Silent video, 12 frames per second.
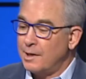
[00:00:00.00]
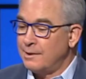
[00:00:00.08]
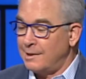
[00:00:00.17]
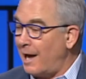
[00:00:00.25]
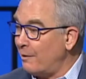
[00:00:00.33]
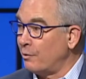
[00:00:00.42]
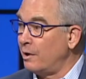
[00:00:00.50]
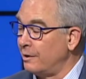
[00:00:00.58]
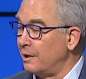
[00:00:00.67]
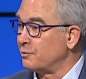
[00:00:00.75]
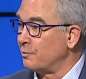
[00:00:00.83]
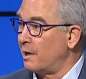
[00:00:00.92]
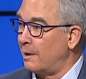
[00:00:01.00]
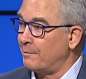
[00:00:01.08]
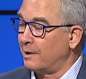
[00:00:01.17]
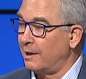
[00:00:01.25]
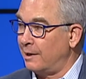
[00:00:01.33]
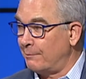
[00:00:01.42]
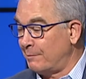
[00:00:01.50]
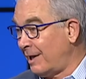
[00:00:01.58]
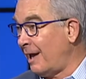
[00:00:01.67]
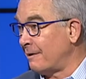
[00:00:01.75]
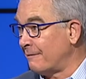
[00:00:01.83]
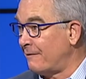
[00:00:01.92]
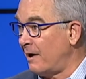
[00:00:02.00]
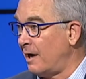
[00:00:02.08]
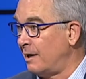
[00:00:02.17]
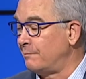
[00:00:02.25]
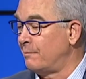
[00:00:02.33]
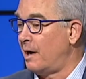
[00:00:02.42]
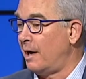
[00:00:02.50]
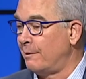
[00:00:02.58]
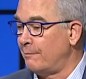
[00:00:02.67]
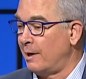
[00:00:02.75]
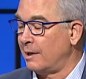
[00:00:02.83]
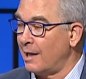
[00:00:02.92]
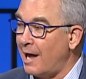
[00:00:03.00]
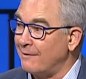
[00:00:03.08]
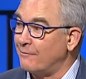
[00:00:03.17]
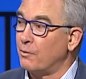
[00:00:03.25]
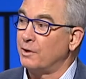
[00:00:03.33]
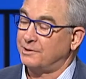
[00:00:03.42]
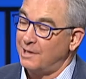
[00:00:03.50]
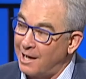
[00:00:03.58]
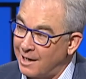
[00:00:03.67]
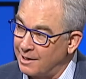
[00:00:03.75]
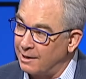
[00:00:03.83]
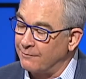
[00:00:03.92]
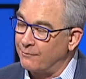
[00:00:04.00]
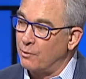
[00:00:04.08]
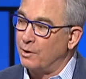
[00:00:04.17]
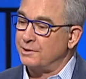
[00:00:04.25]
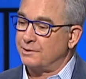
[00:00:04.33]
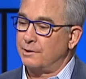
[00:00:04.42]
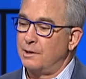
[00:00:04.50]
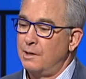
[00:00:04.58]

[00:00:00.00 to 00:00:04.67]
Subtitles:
that really is when I began to find my live voice, on-air voice,